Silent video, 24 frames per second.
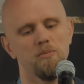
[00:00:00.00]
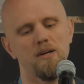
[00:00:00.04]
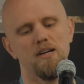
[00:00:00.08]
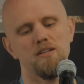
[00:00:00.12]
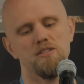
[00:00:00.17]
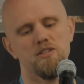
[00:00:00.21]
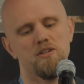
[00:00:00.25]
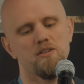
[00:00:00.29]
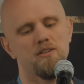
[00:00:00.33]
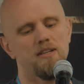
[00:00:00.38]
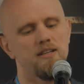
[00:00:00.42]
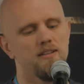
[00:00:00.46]

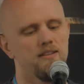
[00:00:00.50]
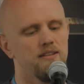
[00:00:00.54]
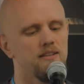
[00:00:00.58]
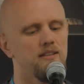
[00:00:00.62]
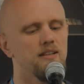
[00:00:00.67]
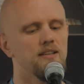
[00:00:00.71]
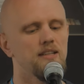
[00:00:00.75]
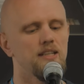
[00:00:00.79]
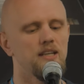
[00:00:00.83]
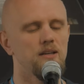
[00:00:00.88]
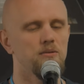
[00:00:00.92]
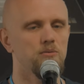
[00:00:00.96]
browser or anything
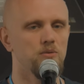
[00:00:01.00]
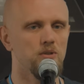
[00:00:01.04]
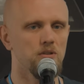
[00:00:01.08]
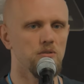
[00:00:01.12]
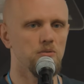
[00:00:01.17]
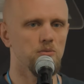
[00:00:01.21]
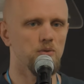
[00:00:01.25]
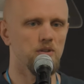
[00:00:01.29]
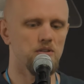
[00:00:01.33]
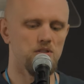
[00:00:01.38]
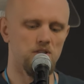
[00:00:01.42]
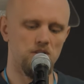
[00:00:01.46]
like that.
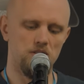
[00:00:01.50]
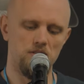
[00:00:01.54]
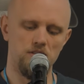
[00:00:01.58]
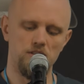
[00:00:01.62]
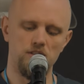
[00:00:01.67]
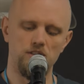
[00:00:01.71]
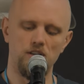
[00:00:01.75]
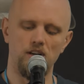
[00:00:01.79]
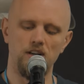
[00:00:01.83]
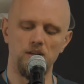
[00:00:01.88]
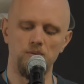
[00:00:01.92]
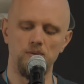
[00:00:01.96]
We're
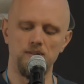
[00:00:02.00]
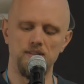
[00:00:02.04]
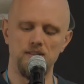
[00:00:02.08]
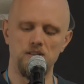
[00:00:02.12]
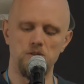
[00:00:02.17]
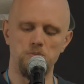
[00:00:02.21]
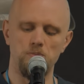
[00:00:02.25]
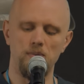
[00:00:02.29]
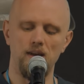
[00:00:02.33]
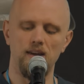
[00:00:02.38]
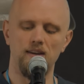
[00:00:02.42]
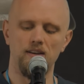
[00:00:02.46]
starting with the
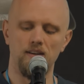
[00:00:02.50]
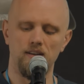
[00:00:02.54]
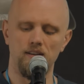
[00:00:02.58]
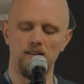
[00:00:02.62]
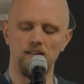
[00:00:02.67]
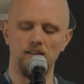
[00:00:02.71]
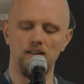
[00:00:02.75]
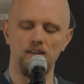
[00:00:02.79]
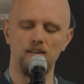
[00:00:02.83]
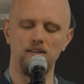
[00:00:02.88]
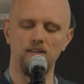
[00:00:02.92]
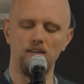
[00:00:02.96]
spec
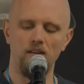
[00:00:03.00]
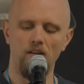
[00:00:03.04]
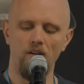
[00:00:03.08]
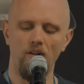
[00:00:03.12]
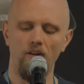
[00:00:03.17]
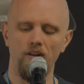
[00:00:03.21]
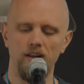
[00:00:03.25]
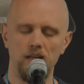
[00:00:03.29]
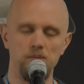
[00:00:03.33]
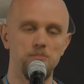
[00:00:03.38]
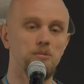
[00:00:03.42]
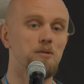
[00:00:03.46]
and like
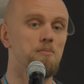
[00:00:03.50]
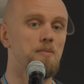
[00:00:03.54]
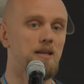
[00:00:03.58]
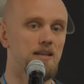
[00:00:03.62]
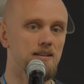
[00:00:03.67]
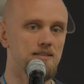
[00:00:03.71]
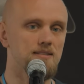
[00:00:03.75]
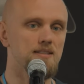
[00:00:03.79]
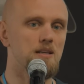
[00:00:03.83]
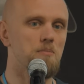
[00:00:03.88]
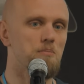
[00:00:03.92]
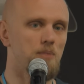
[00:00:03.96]

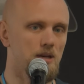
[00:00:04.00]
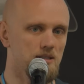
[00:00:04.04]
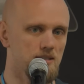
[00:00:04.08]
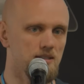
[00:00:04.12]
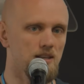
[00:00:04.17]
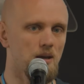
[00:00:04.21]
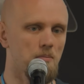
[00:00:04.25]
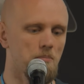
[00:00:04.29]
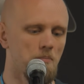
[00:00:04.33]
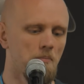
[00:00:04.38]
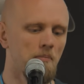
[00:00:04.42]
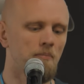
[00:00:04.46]
implementing step by
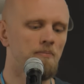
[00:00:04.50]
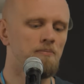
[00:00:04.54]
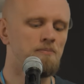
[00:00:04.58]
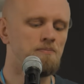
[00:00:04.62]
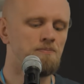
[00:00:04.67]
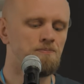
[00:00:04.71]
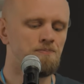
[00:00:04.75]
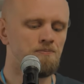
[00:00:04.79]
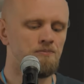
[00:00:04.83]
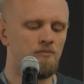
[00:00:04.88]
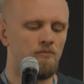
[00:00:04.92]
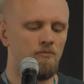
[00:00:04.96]
step,
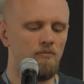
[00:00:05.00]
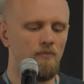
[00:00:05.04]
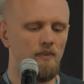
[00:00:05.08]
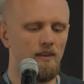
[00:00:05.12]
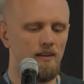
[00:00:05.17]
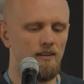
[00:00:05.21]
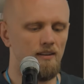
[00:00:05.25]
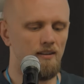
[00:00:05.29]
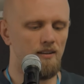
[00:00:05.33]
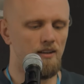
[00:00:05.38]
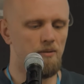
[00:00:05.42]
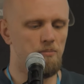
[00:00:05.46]

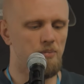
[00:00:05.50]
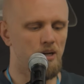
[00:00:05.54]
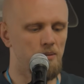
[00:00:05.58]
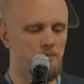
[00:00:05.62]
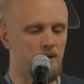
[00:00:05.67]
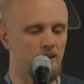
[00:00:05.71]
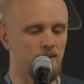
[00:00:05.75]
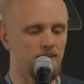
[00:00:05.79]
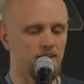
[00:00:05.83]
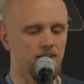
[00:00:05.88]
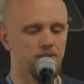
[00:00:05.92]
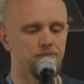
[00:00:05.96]

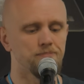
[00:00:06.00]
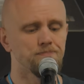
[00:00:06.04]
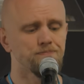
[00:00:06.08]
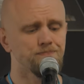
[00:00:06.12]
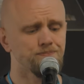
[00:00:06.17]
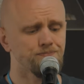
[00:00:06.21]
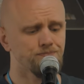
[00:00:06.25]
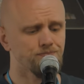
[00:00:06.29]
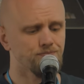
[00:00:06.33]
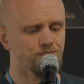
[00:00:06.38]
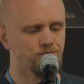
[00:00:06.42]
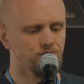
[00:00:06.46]
primarily.
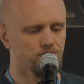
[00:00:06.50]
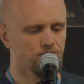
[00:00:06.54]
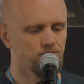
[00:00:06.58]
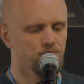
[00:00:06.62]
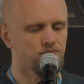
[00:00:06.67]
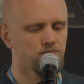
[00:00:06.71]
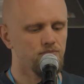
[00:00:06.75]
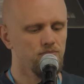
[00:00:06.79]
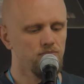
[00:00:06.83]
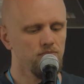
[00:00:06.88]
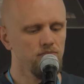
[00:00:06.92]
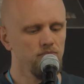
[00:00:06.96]

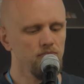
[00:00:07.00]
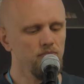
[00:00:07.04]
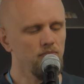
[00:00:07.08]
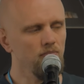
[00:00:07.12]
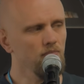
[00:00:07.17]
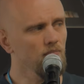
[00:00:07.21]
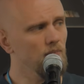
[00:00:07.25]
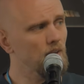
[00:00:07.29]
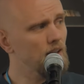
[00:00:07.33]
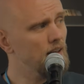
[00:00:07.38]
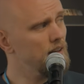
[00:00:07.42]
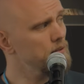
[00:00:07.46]

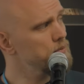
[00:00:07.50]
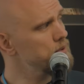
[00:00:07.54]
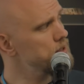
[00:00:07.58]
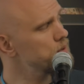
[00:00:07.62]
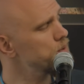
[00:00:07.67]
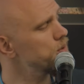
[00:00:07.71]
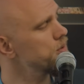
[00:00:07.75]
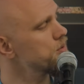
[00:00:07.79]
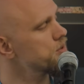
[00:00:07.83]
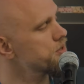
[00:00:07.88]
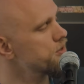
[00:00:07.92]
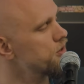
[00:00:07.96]
And we
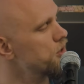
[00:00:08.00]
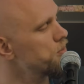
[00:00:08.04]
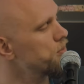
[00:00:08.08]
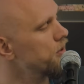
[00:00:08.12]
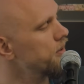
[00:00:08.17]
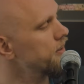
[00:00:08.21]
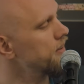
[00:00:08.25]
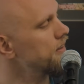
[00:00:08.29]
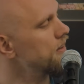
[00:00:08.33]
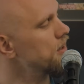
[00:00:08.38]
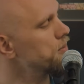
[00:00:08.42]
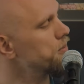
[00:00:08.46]
do use
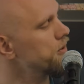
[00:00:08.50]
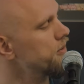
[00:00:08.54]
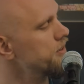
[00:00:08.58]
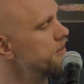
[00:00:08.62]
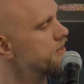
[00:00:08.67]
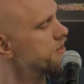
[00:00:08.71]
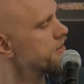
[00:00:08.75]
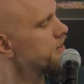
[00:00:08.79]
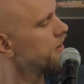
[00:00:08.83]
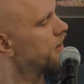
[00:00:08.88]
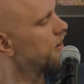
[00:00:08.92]
third-party libraries